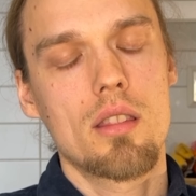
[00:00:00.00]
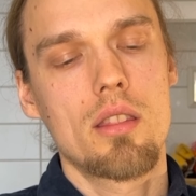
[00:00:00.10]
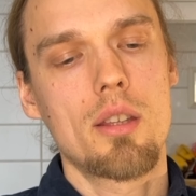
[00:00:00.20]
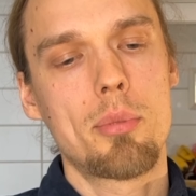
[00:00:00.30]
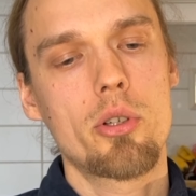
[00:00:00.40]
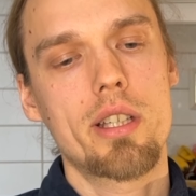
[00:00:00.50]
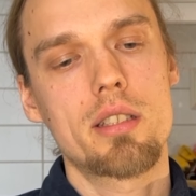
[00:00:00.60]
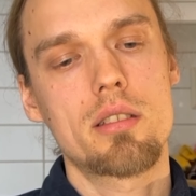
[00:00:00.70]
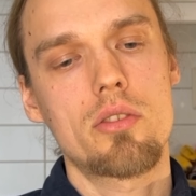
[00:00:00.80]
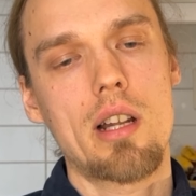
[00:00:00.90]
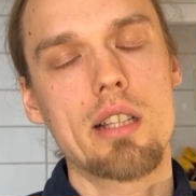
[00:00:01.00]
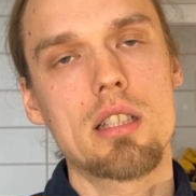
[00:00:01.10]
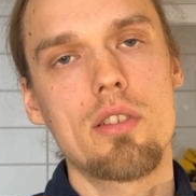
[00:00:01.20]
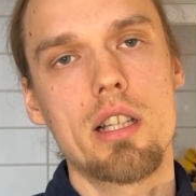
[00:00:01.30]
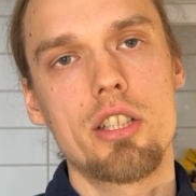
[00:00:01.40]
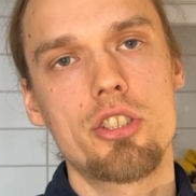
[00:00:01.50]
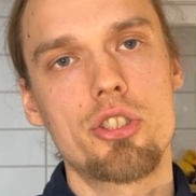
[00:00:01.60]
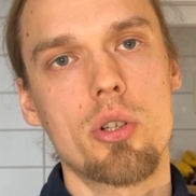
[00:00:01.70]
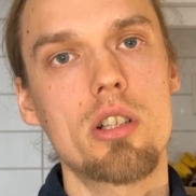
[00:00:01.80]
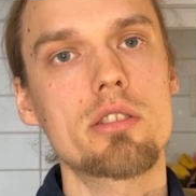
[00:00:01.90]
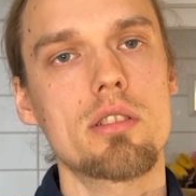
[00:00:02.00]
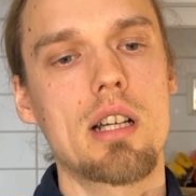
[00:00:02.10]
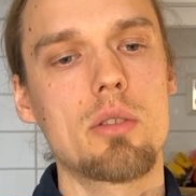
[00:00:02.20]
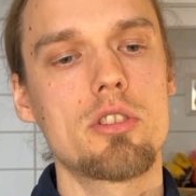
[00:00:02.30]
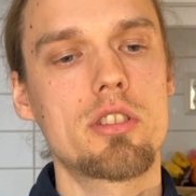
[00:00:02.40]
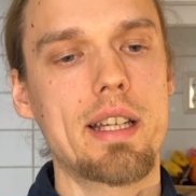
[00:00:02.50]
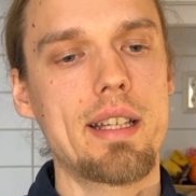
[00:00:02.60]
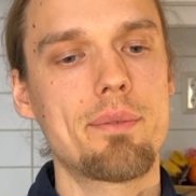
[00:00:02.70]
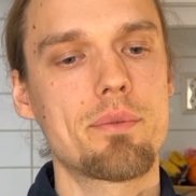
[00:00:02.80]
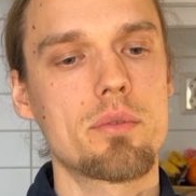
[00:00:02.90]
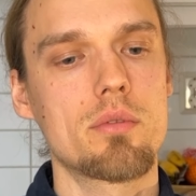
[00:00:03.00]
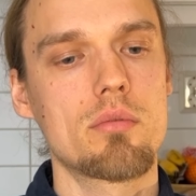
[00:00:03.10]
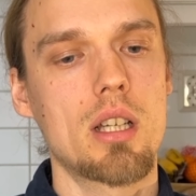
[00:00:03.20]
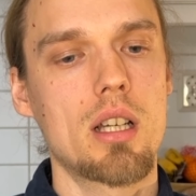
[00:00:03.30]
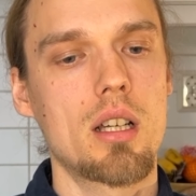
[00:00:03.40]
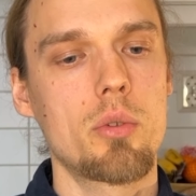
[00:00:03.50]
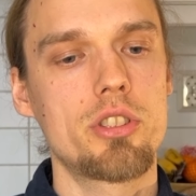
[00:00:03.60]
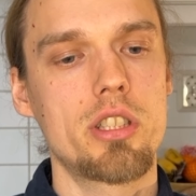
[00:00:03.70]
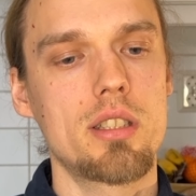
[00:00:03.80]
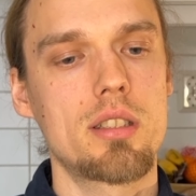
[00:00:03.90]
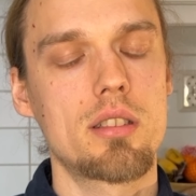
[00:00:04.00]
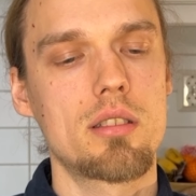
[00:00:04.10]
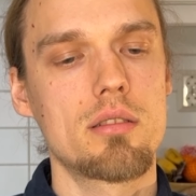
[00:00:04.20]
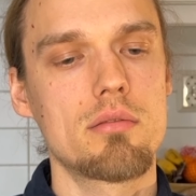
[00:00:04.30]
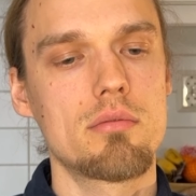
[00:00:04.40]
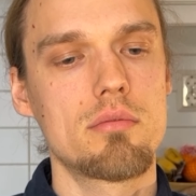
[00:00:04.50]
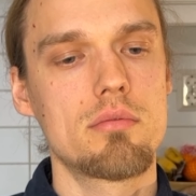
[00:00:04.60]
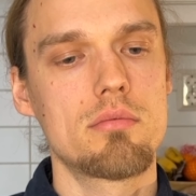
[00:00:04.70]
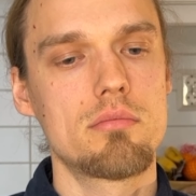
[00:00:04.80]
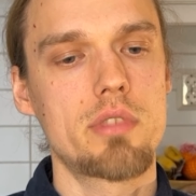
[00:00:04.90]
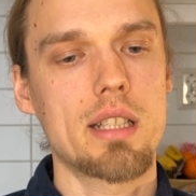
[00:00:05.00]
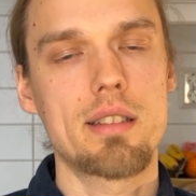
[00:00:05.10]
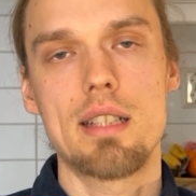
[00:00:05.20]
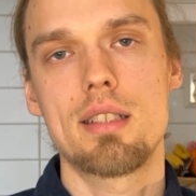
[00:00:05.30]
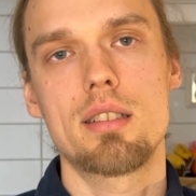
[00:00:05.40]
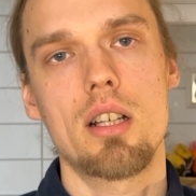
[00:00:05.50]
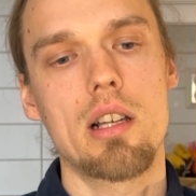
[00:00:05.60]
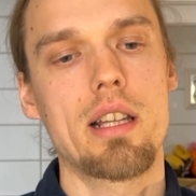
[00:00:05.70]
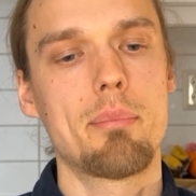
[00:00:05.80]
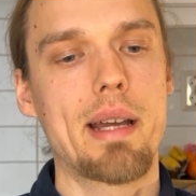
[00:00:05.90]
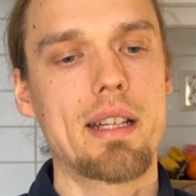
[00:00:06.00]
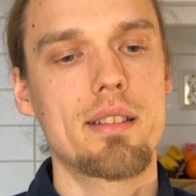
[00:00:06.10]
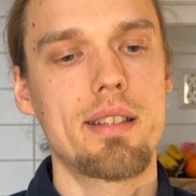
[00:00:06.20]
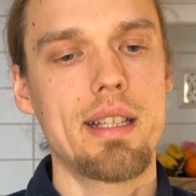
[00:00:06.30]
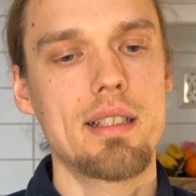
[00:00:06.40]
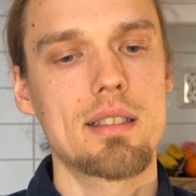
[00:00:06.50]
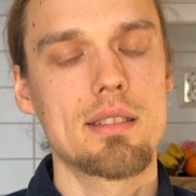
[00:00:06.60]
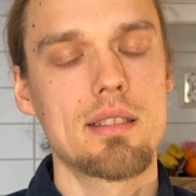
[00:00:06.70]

The book is relatively short, I would say, which is not necessarily a bad thing.